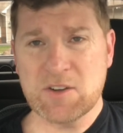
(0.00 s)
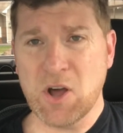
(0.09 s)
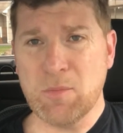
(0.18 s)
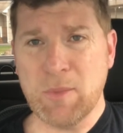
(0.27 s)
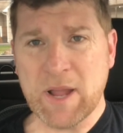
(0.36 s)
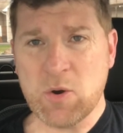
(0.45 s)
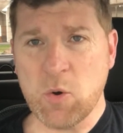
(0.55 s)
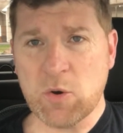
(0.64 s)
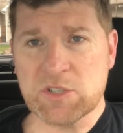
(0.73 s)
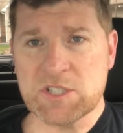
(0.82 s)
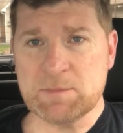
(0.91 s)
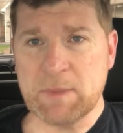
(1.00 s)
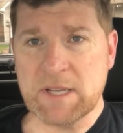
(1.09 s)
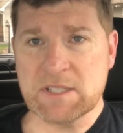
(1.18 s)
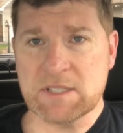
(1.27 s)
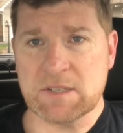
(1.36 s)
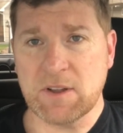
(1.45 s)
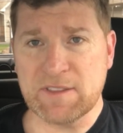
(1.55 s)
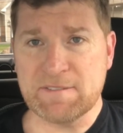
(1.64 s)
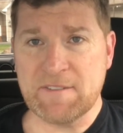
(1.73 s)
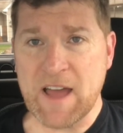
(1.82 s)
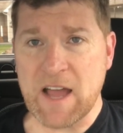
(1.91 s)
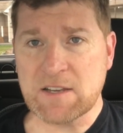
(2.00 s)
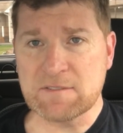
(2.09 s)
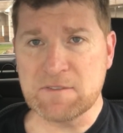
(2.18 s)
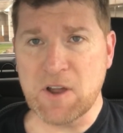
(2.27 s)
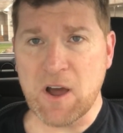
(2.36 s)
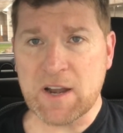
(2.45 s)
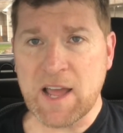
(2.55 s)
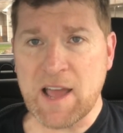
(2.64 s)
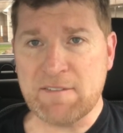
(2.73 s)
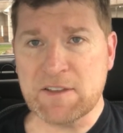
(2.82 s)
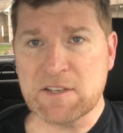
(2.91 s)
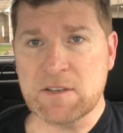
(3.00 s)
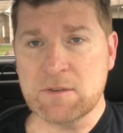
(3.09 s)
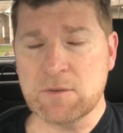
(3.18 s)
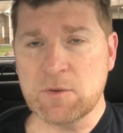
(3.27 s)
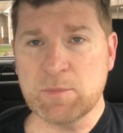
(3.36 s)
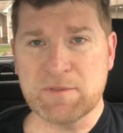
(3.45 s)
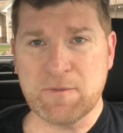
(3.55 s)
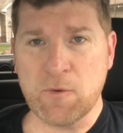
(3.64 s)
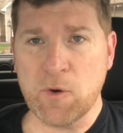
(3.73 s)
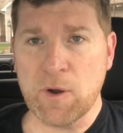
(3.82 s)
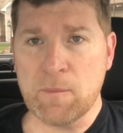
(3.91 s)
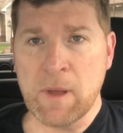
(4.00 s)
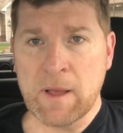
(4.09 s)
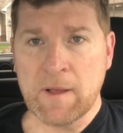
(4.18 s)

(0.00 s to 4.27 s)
all my courses based on the fact of not having to perform